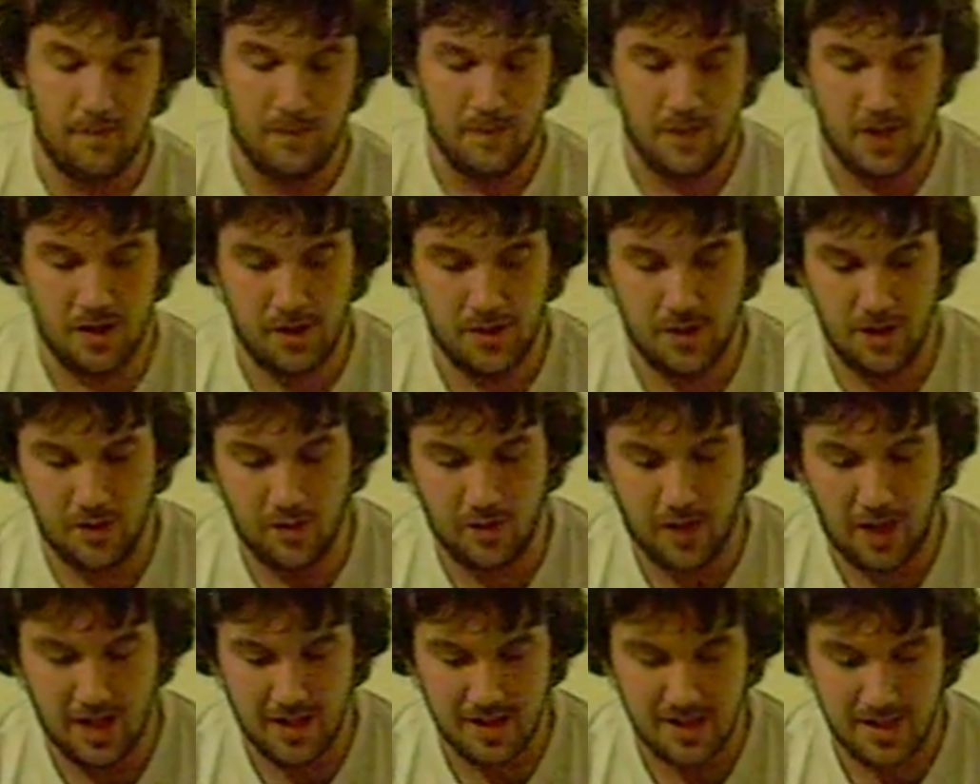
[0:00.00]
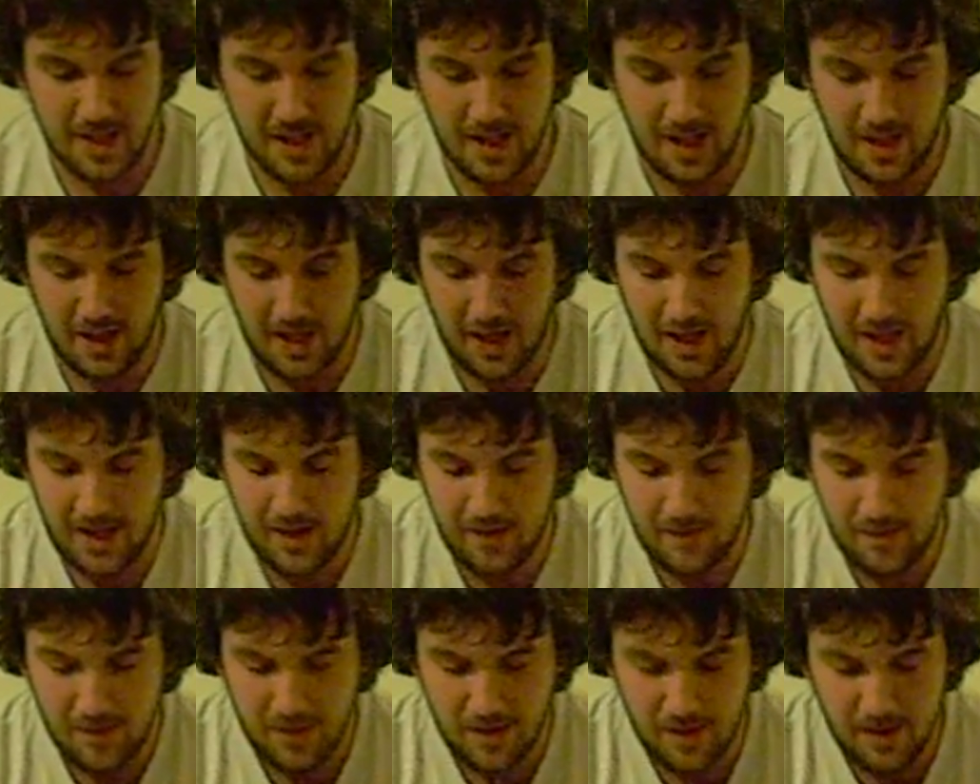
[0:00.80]
They're an okay snake to
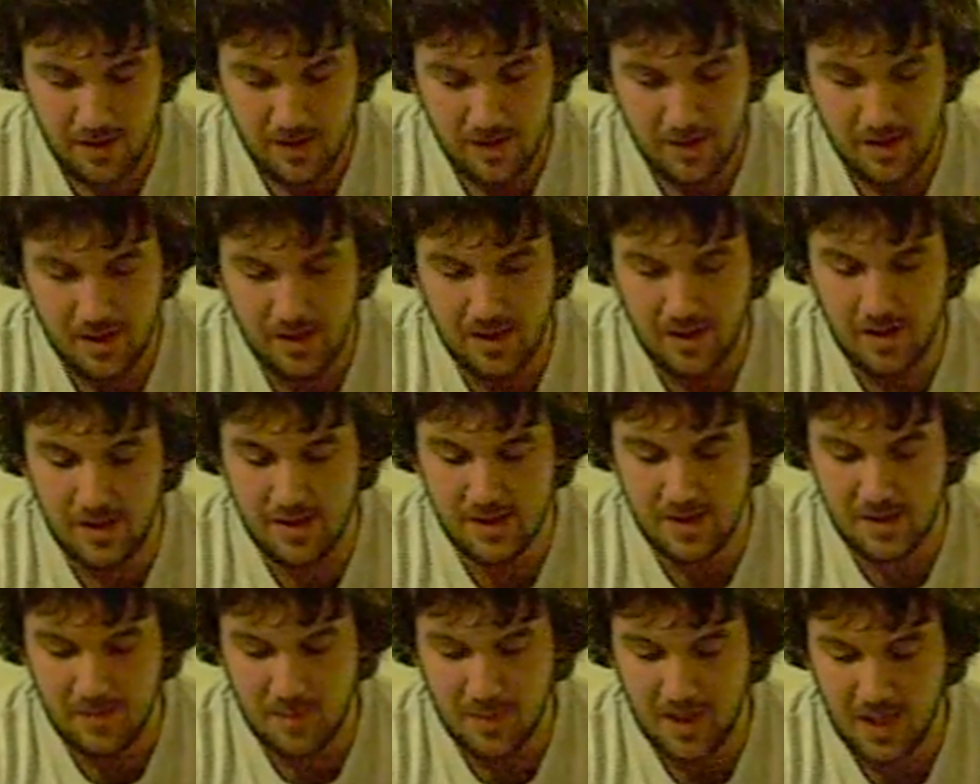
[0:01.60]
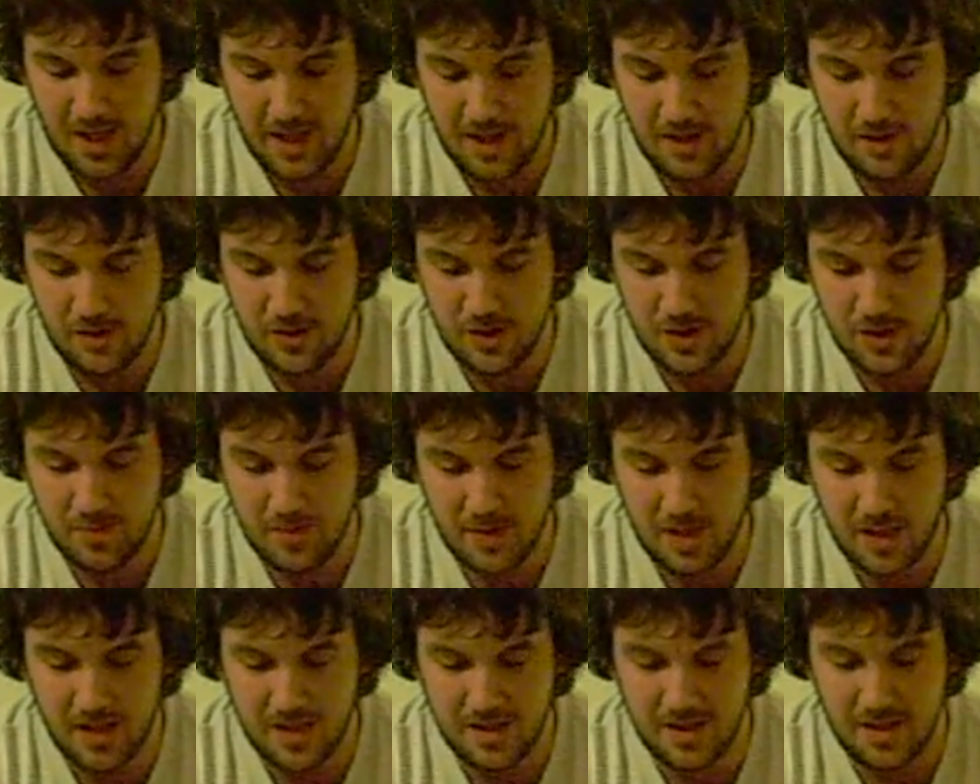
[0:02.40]
have as a beginner just
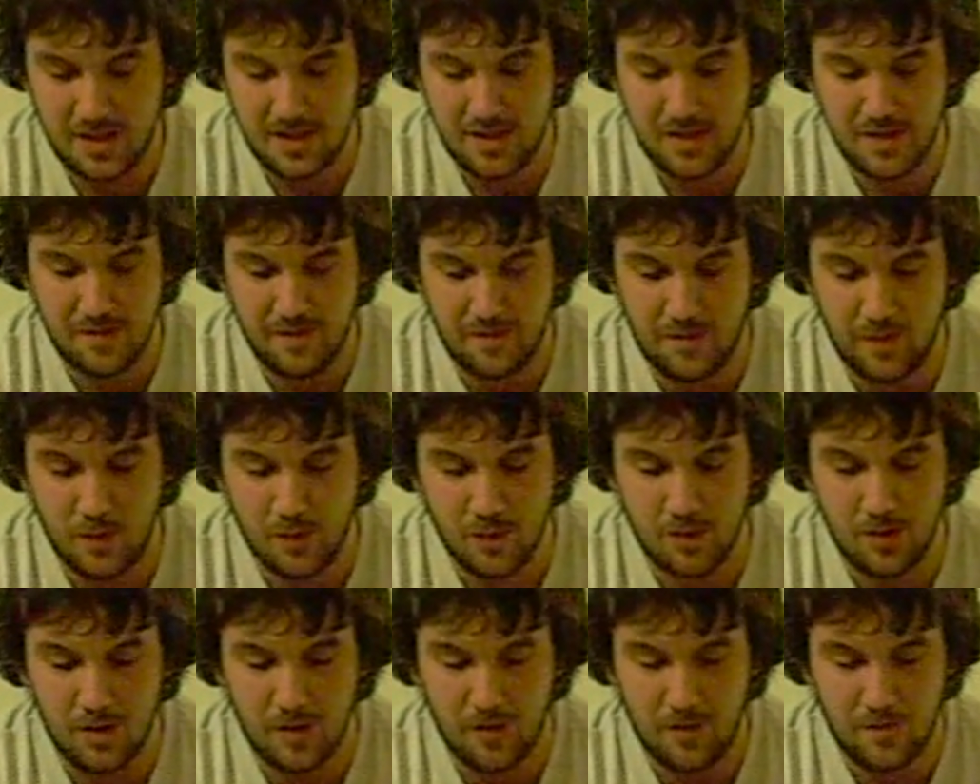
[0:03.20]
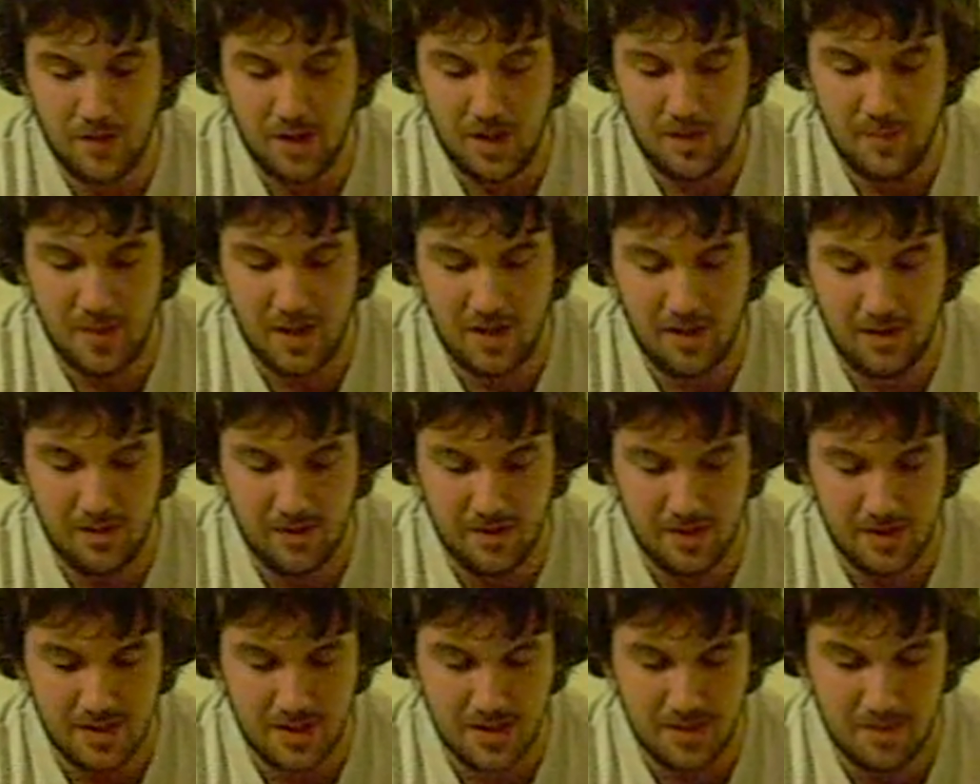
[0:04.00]
because this is a full-grown female.
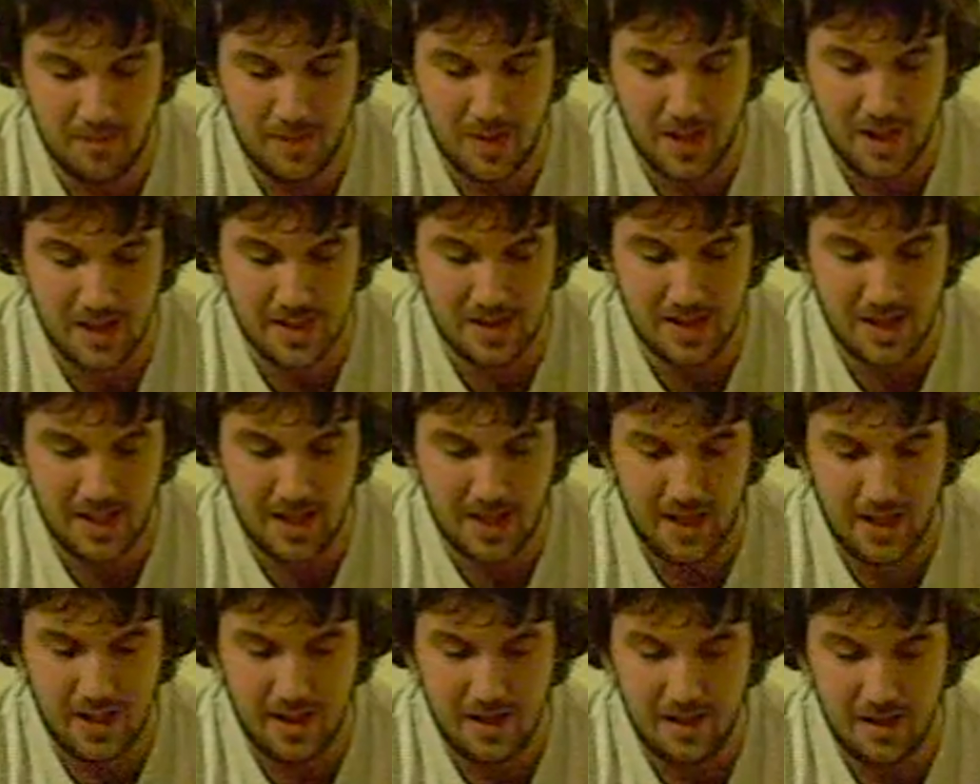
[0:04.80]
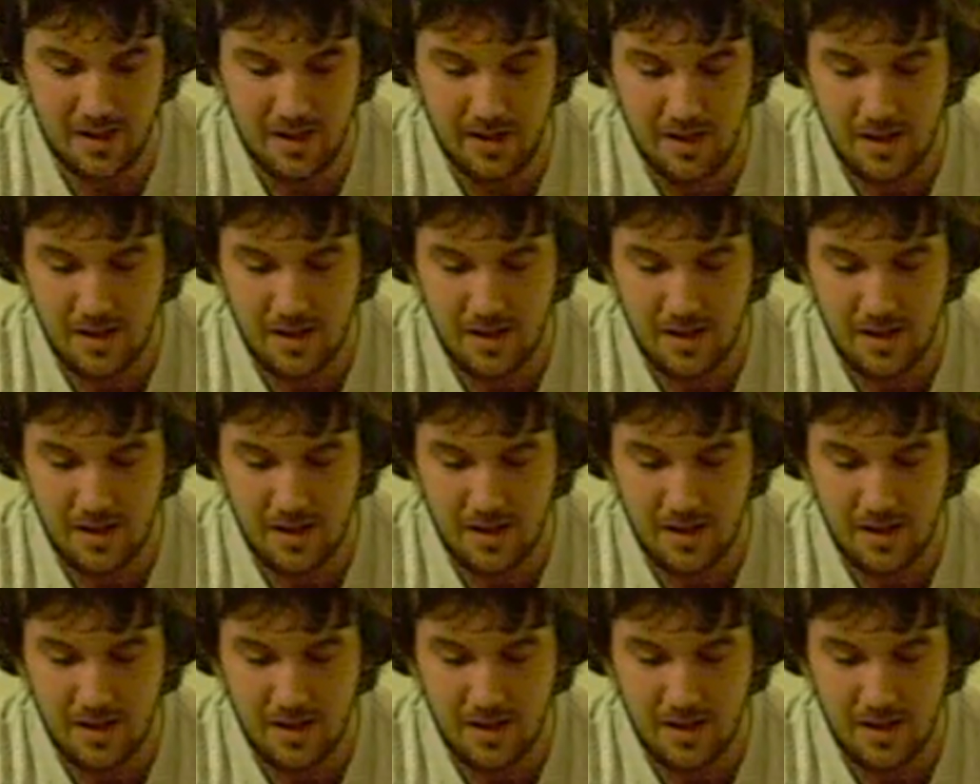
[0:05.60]
This is as big as they get.